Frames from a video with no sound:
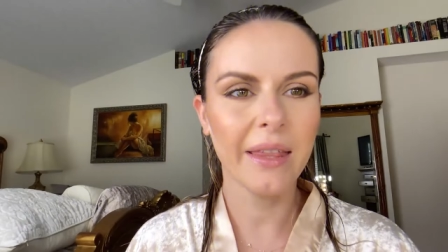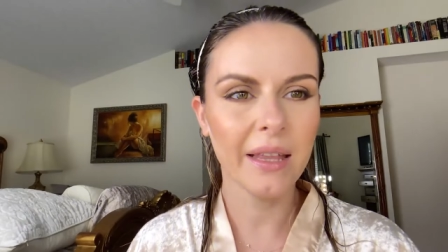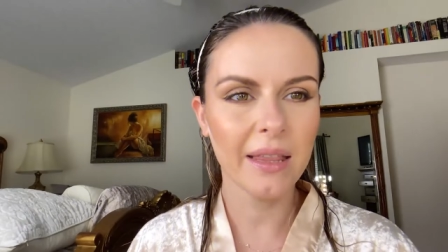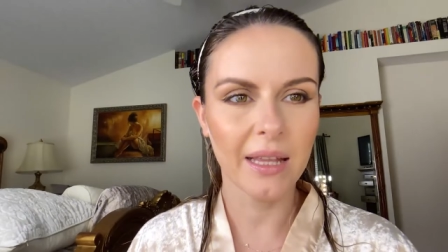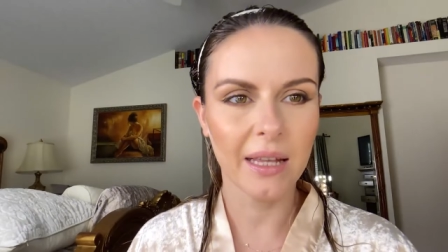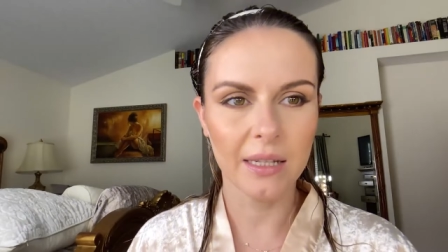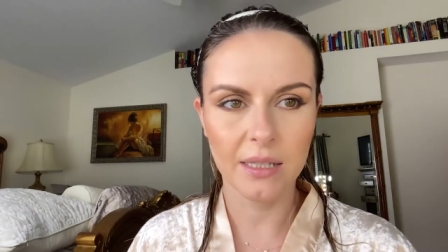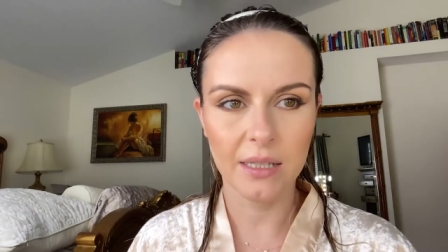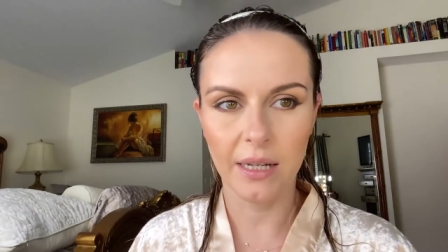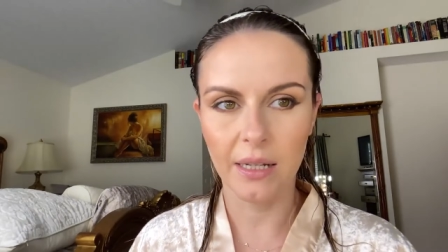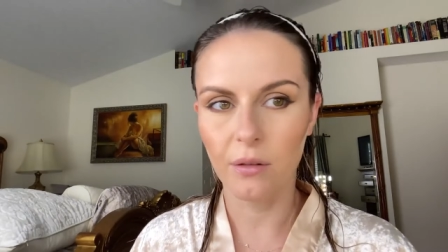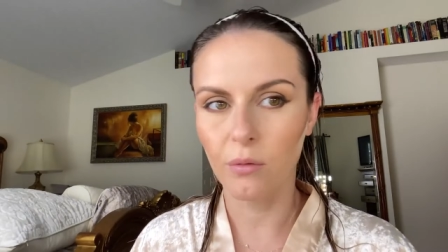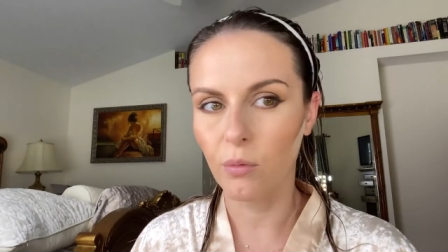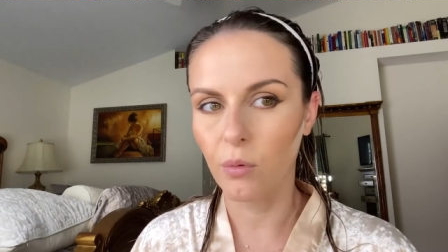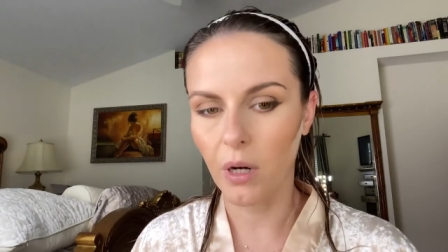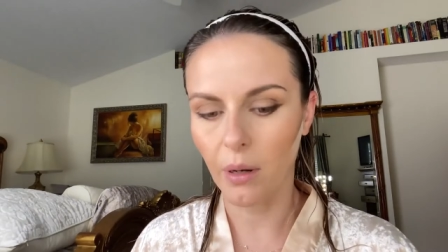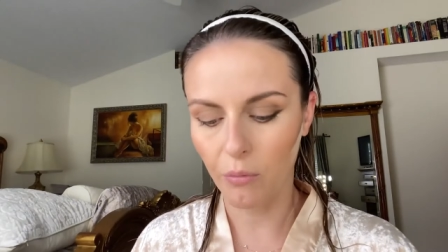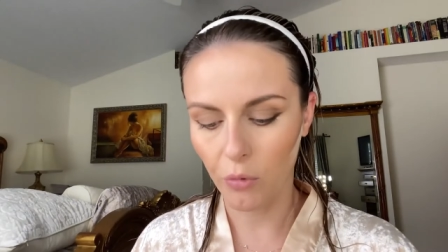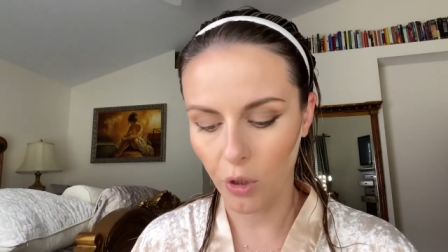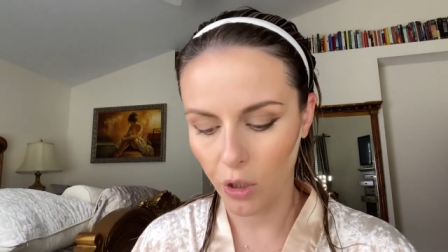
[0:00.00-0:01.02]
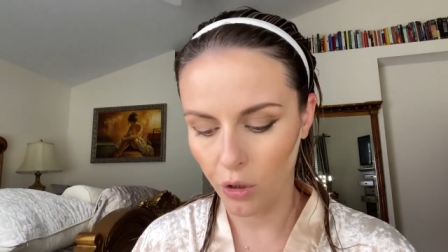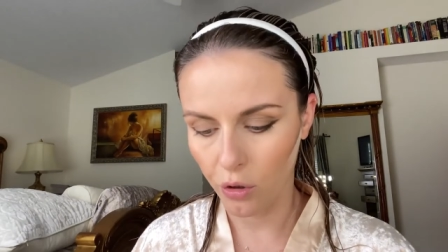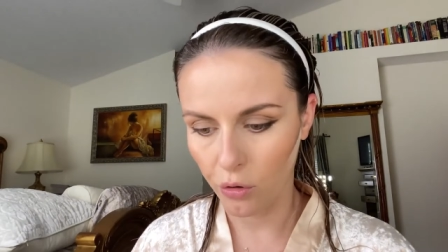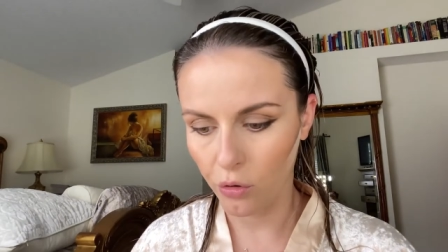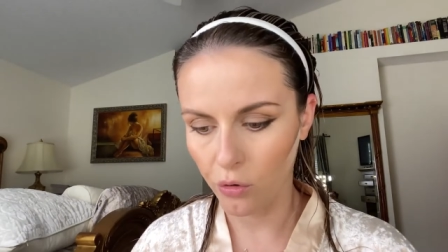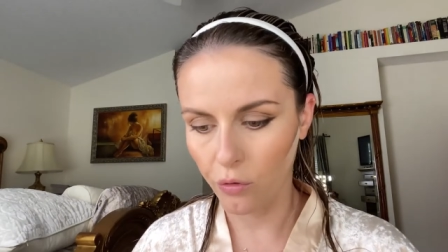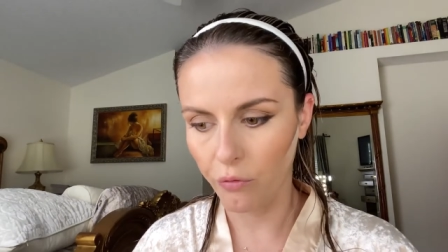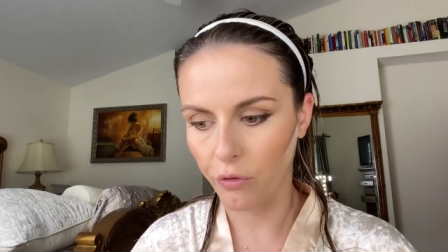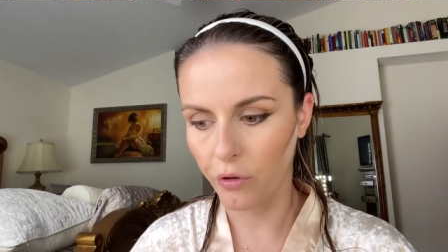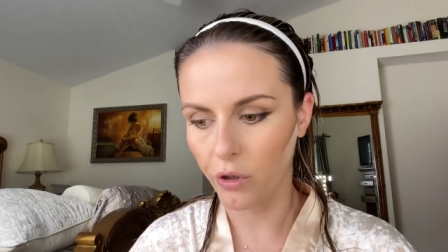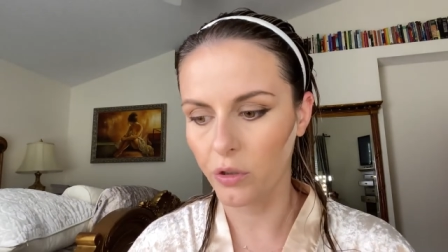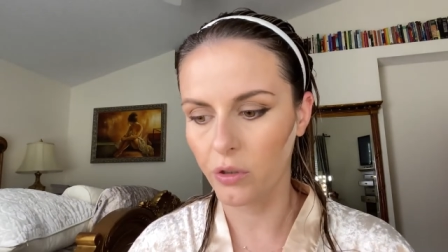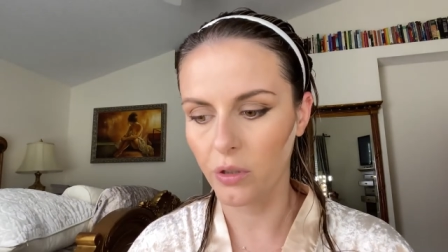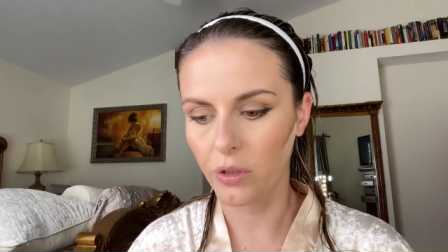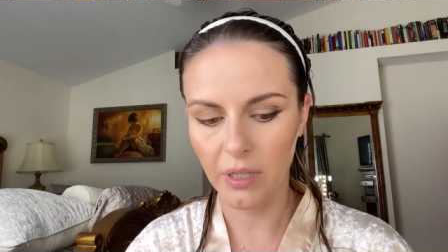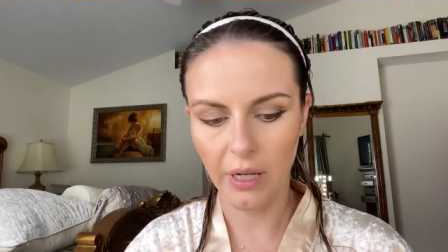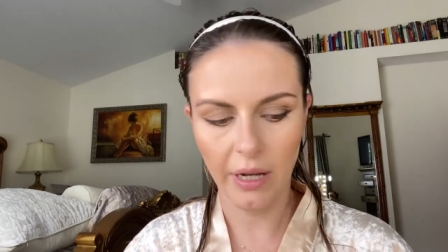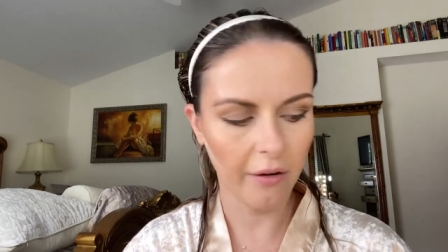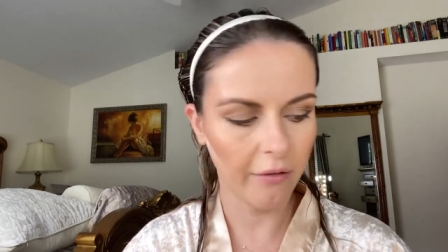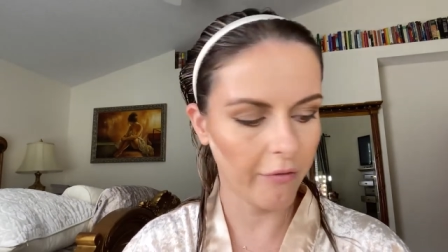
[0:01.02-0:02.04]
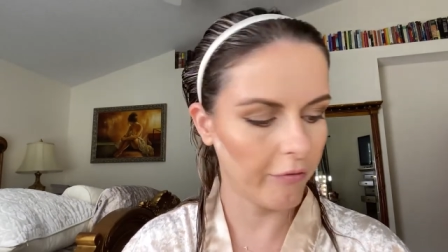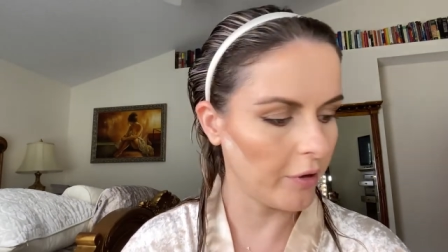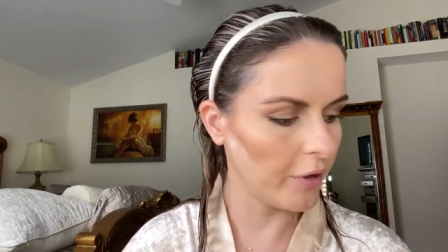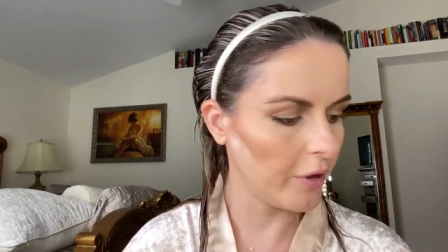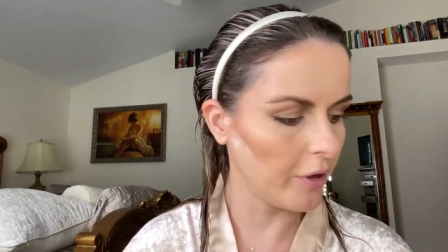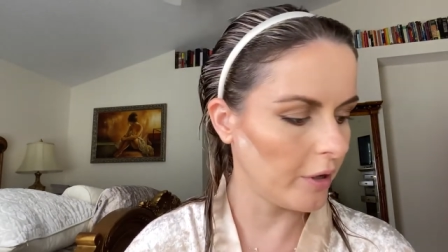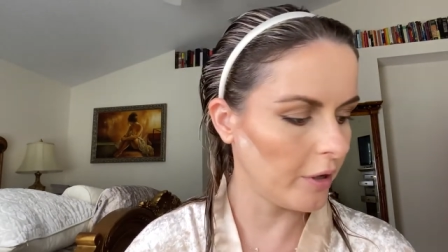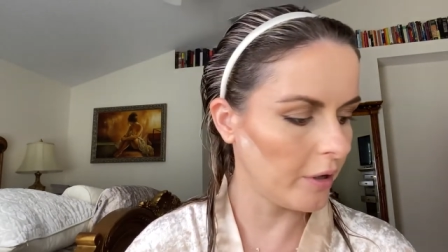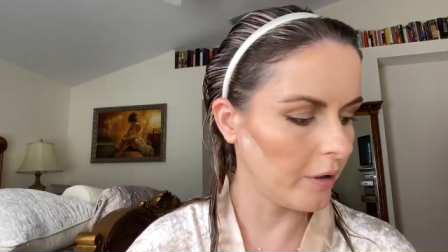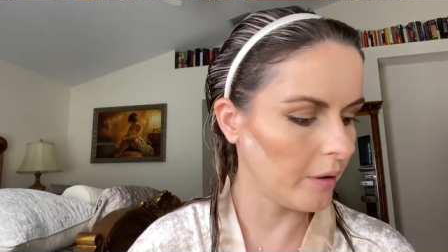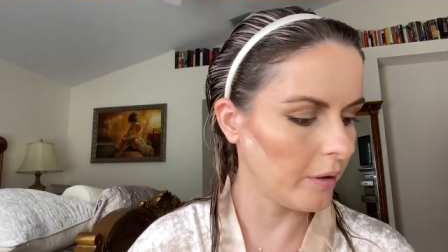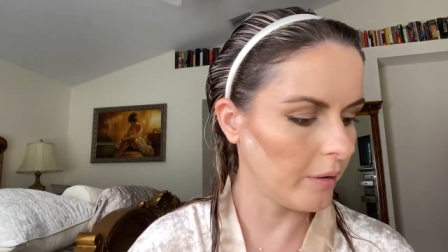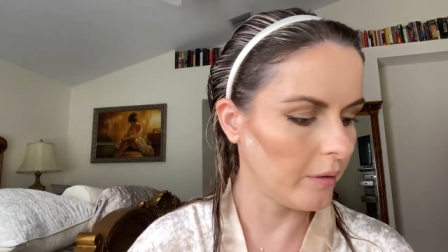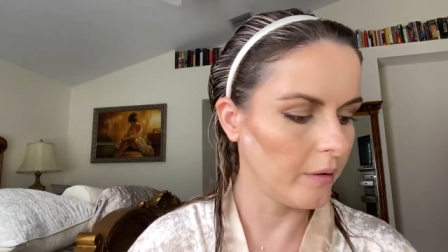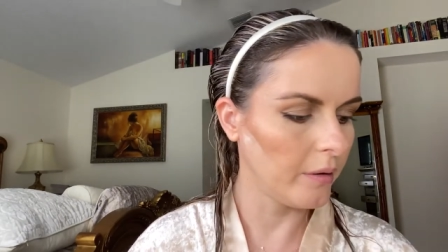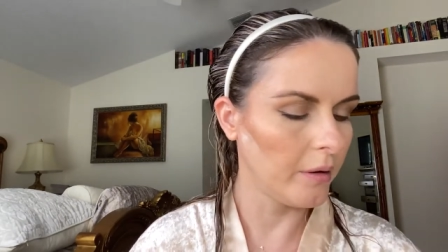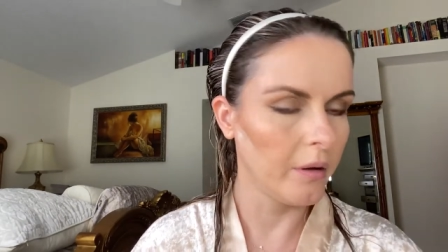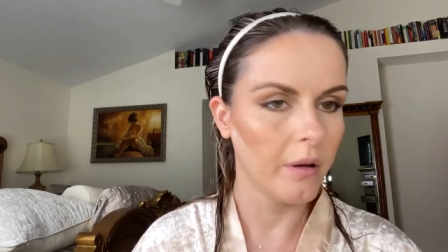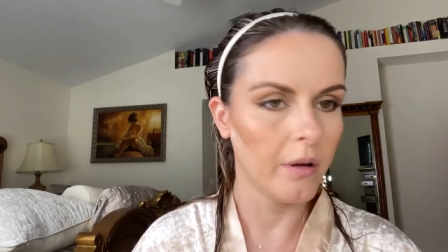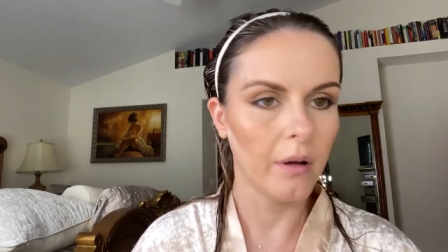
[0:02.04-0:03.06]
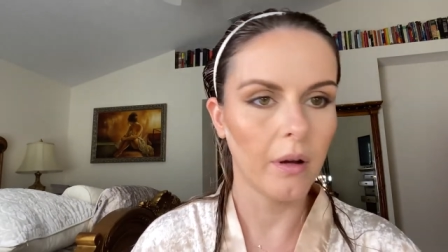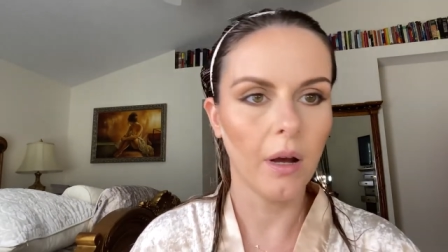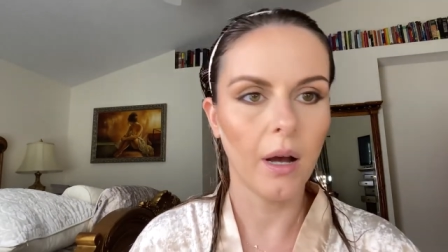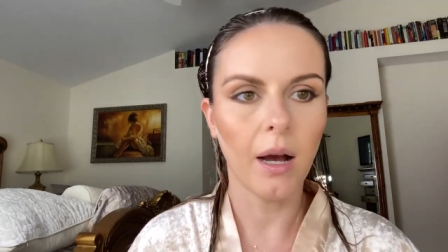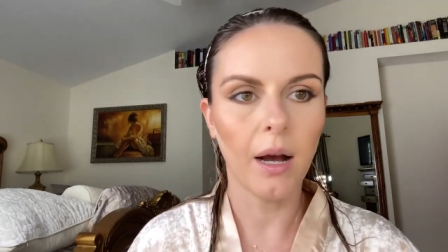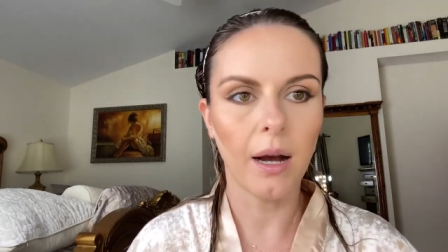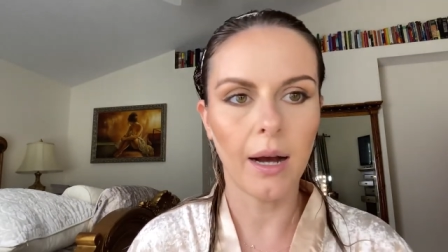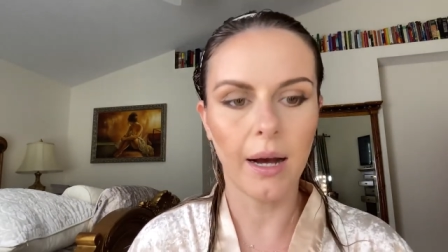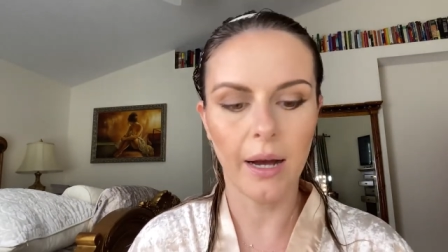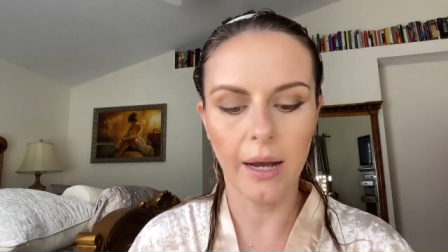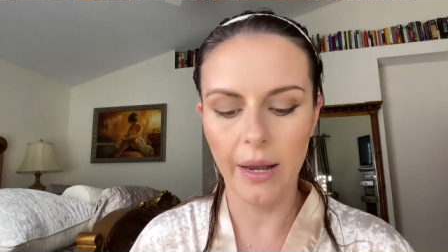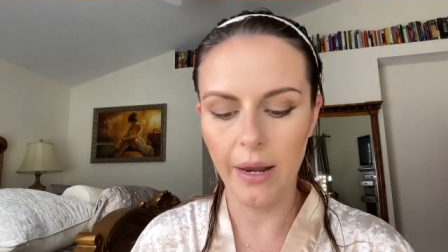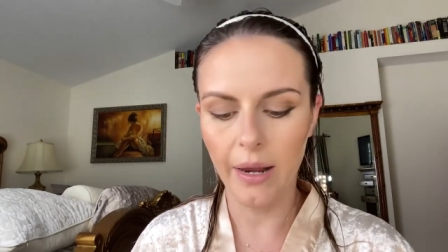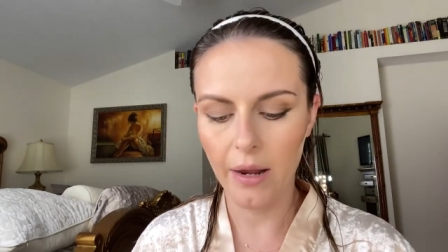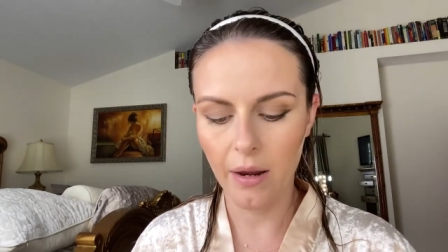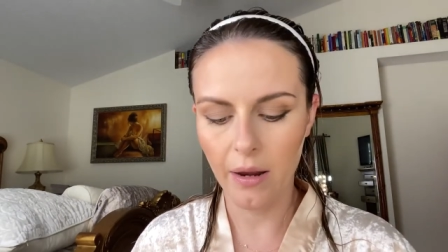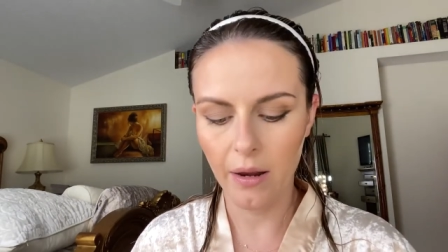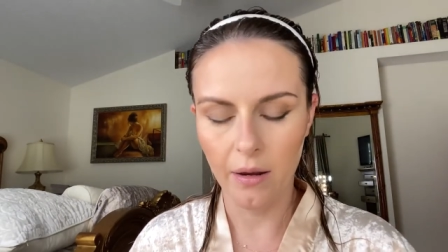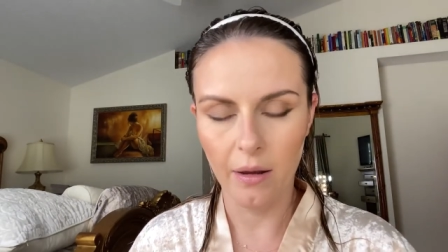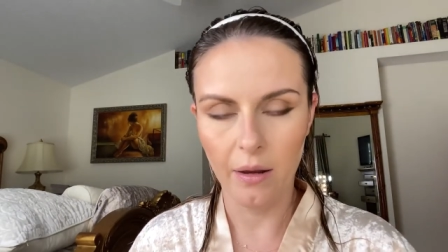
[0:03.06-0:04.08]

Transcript: That's it, what I'm gonna do for today for the eye.